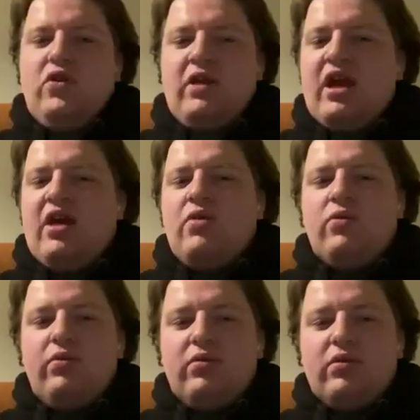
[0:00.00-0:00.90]
do
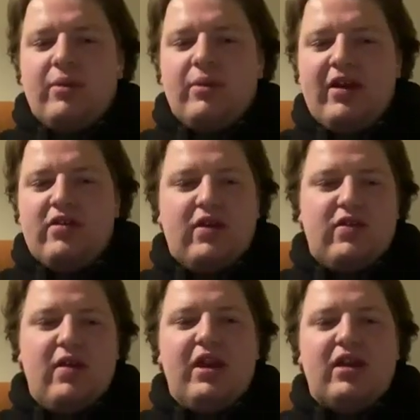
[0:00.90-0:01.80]
now. They play a
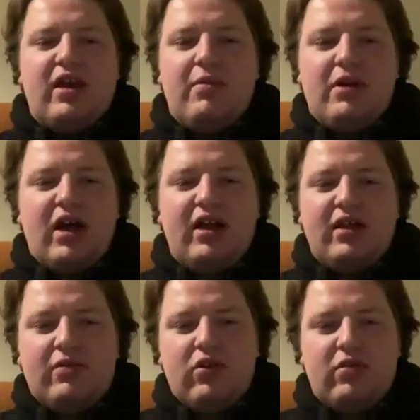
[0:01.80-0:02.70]
60-minute game, and
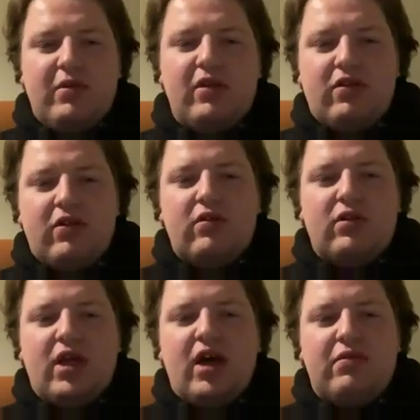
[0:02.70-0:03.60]
Harley talked about this on
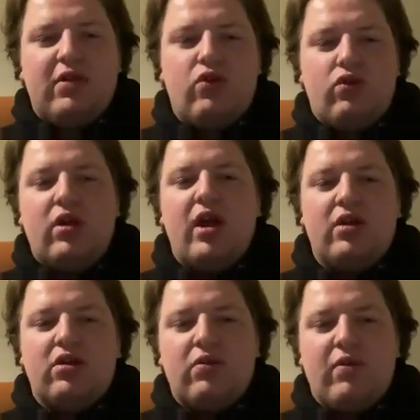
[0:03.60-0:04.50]
Cardiff Central
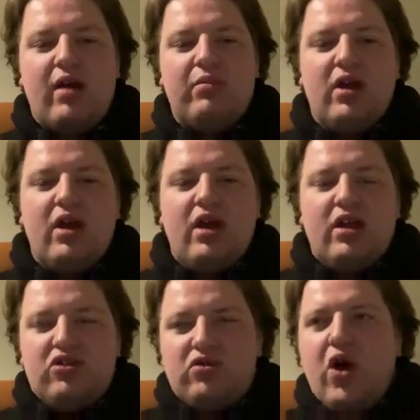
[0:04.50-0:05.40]
and on the Wrap.
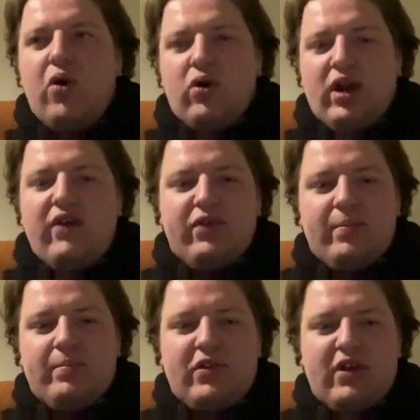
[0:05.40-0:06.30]
You go all out
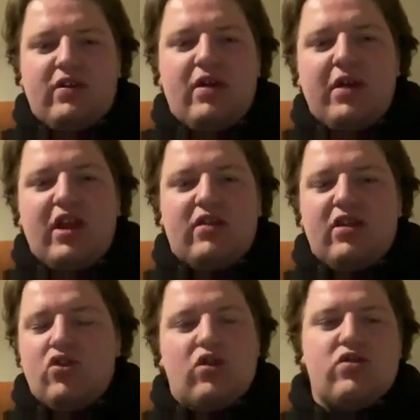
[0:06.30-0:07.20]
for 60 minutes
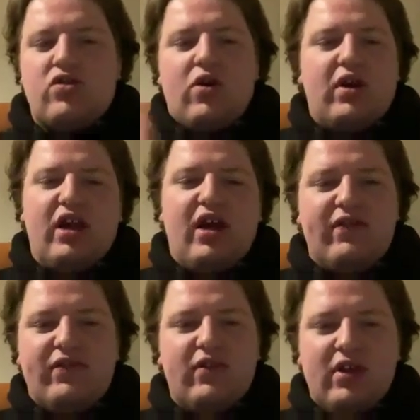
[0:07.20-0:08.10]
and it's just not enough.